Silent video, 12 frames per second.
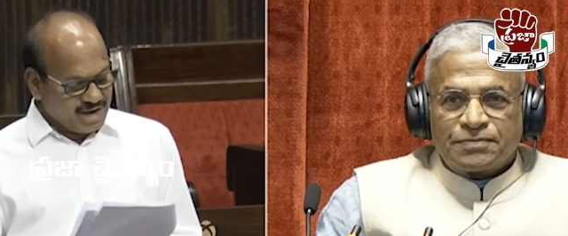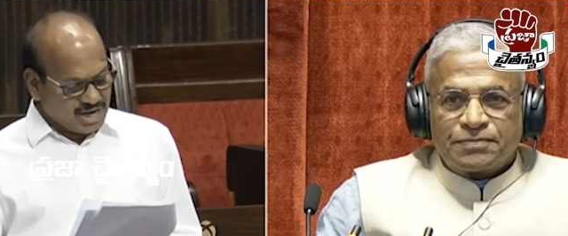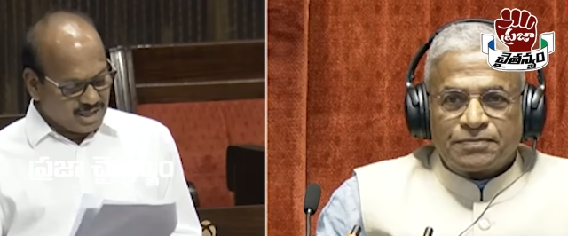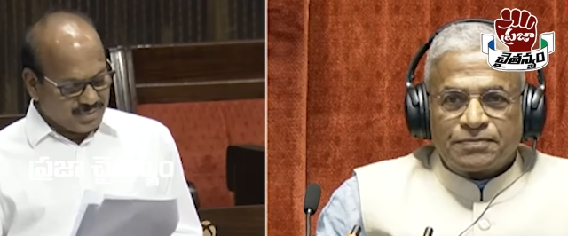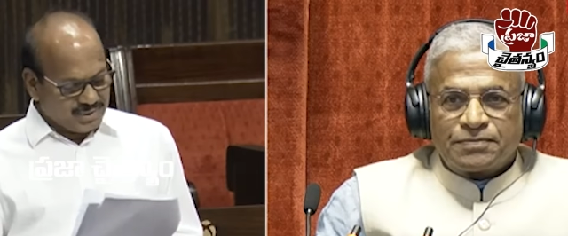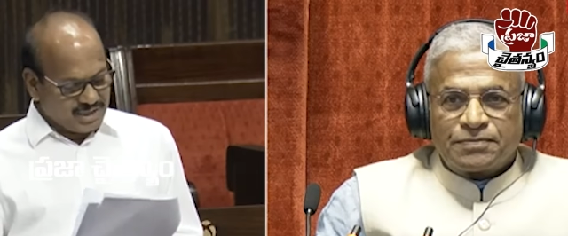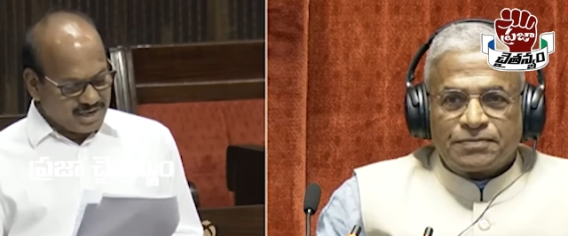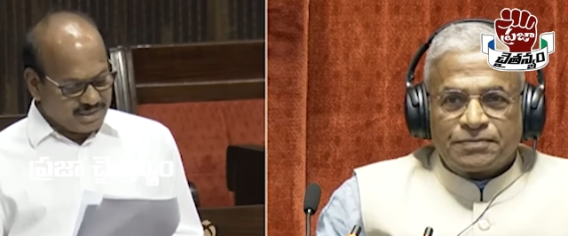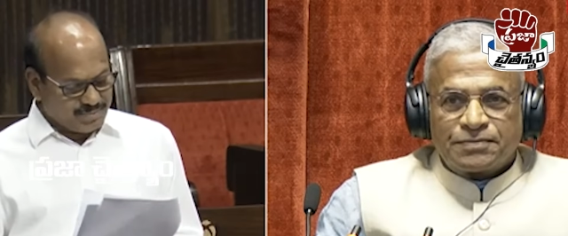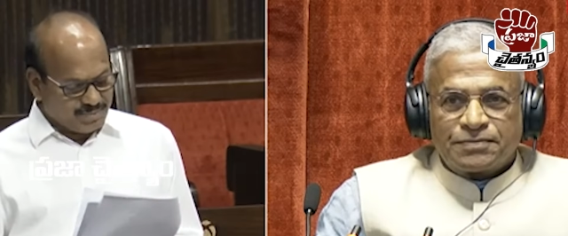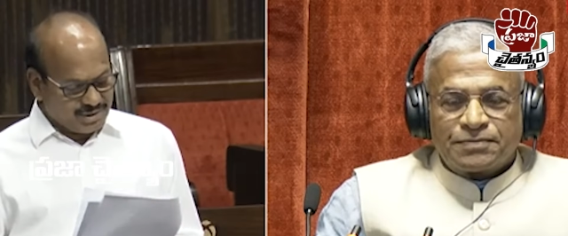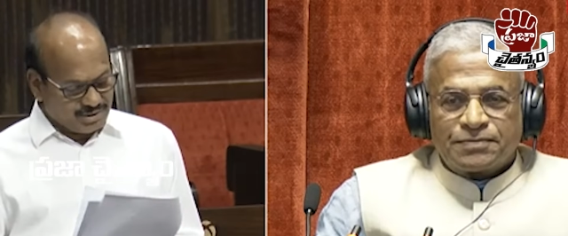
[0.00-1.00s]
Speaker 1: Andhra
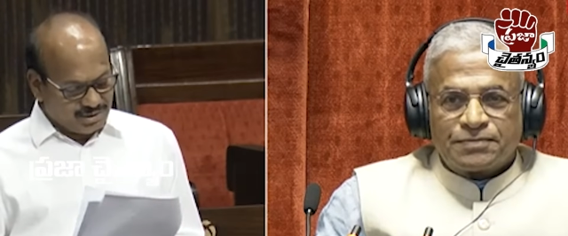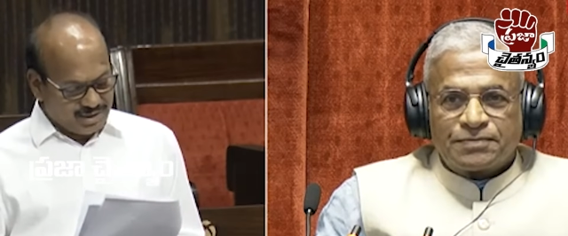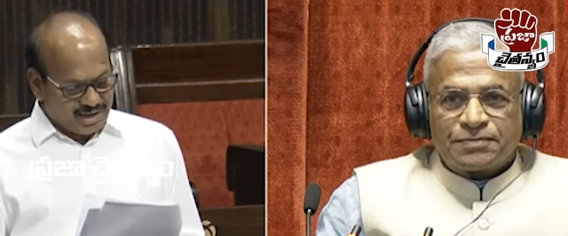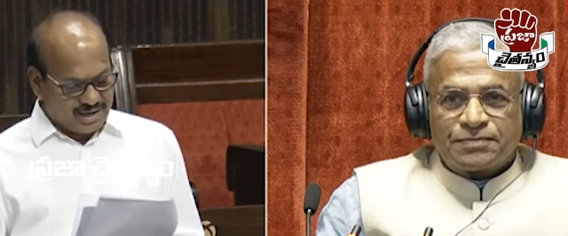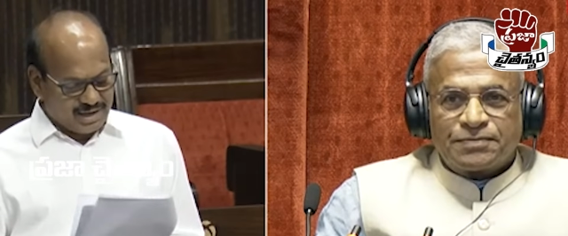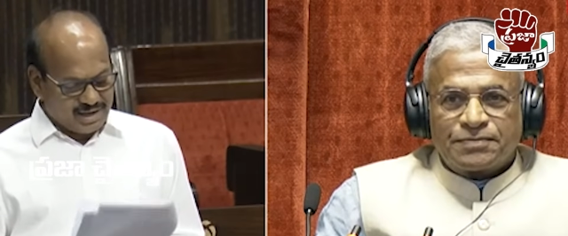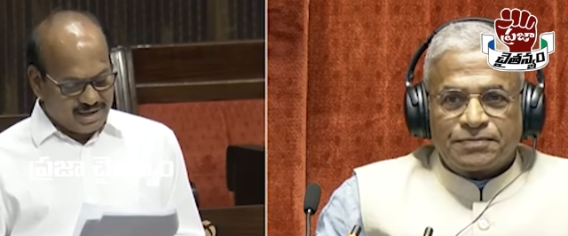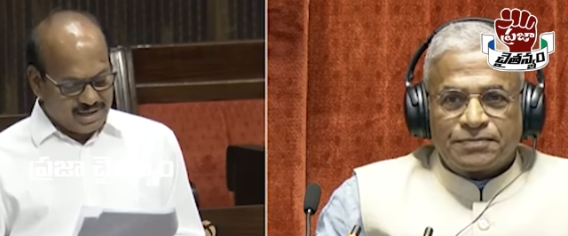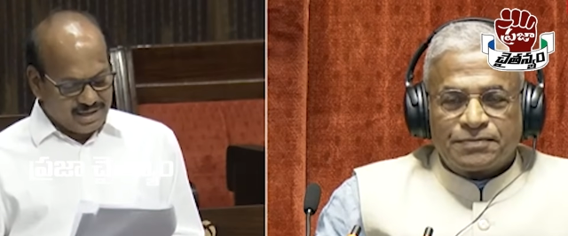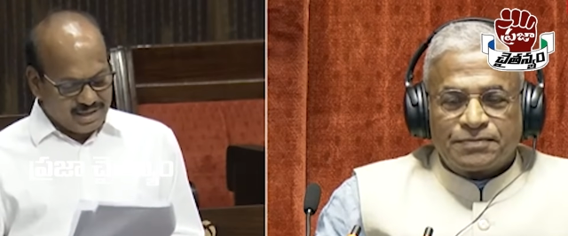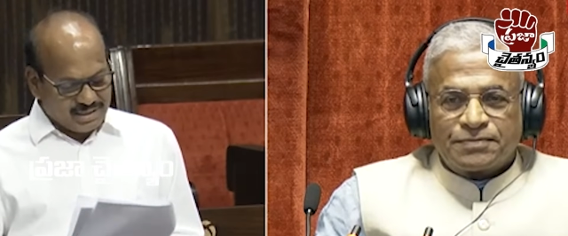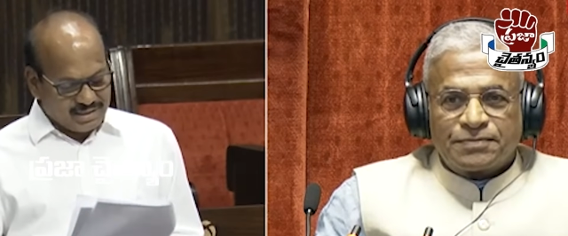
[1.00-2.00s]
Pradesh, particularly
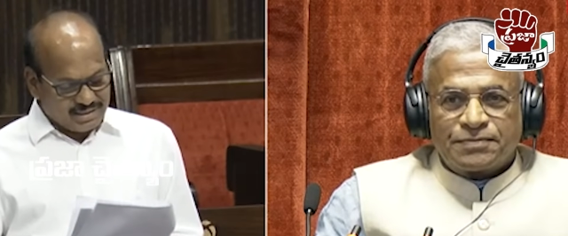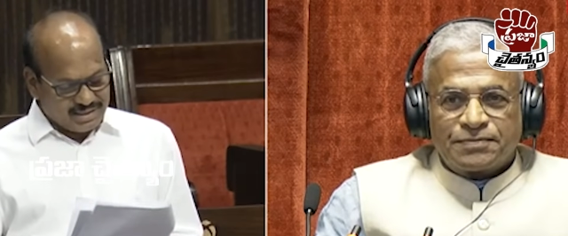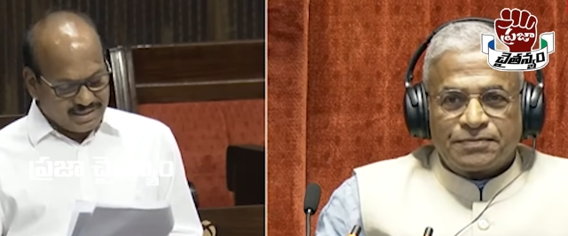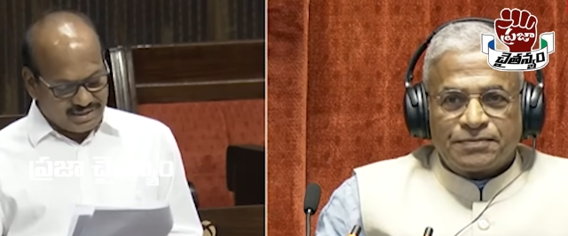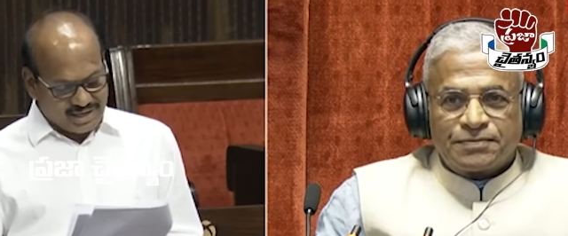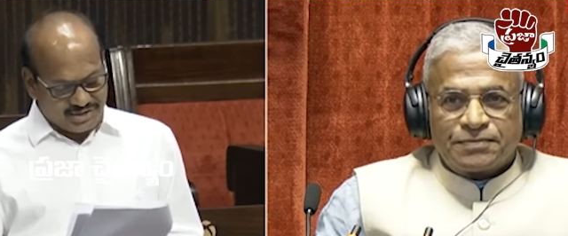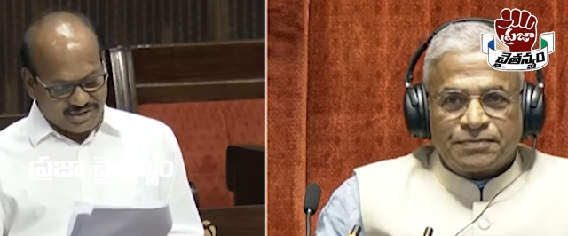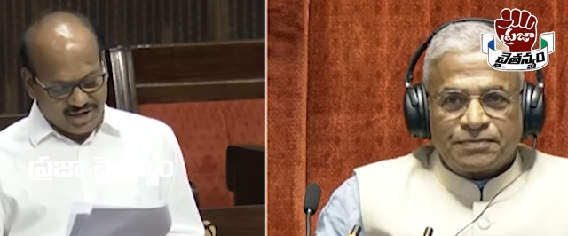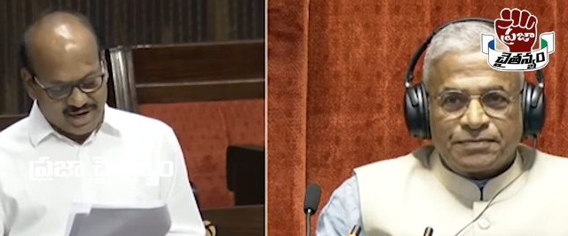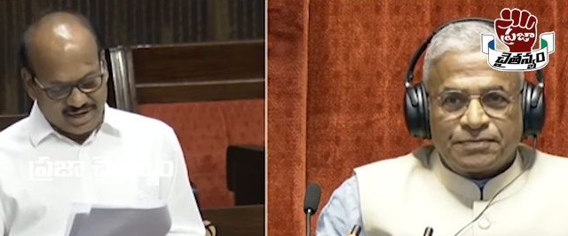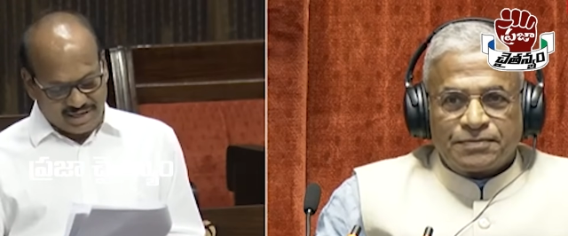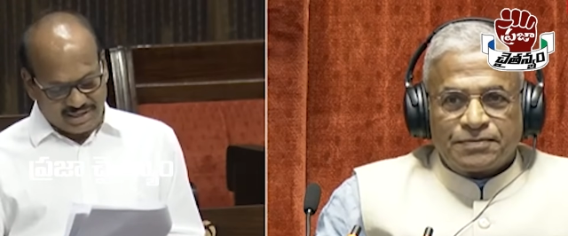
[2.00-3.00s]
since the
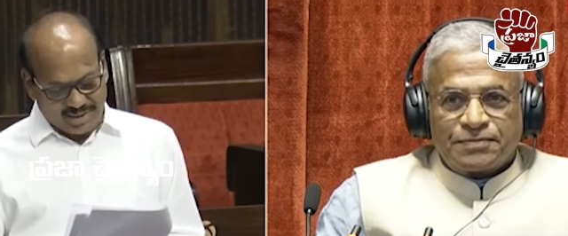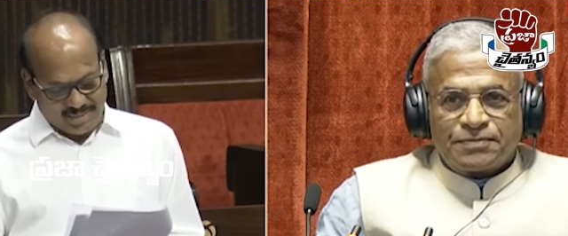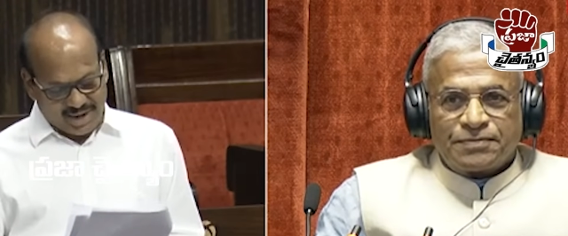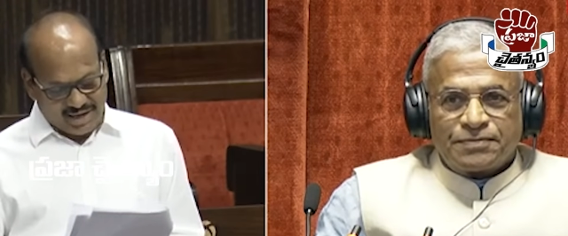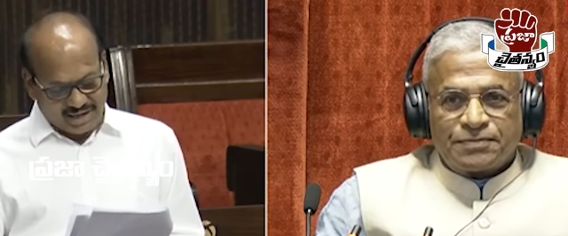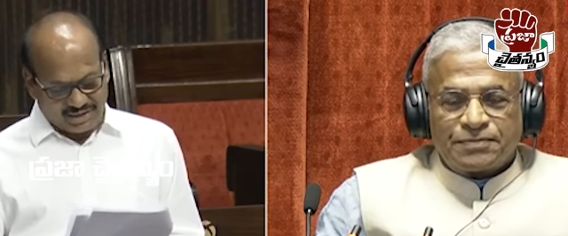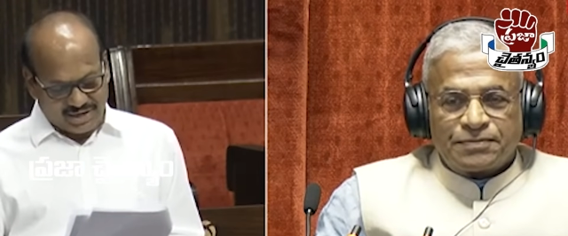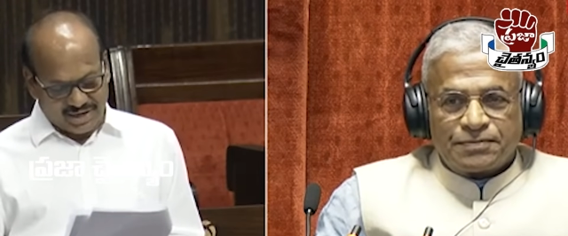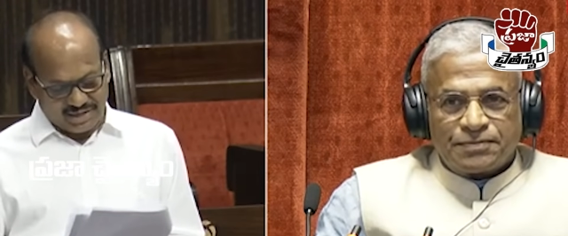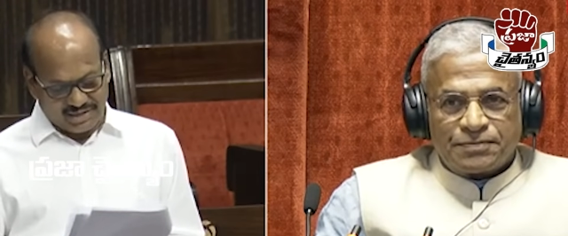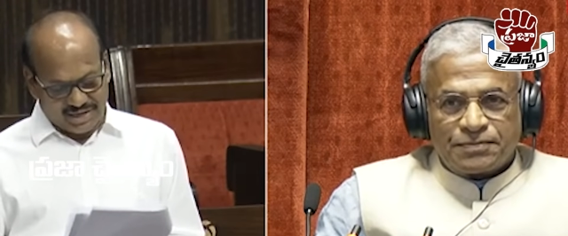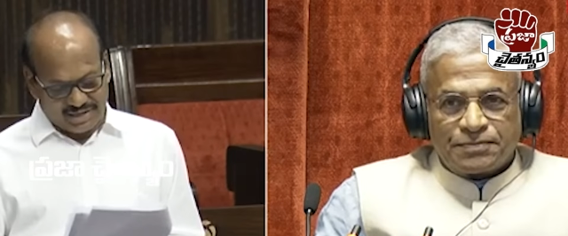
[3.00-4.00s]
state assembly
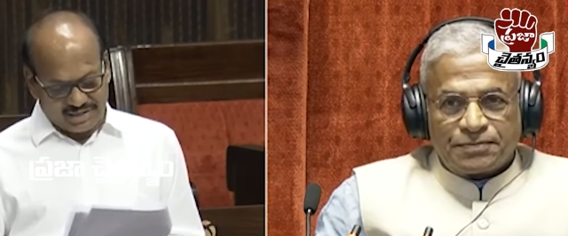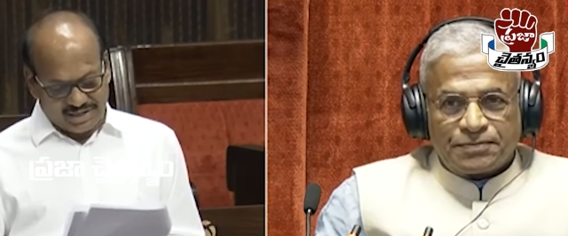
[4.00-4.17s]
election results.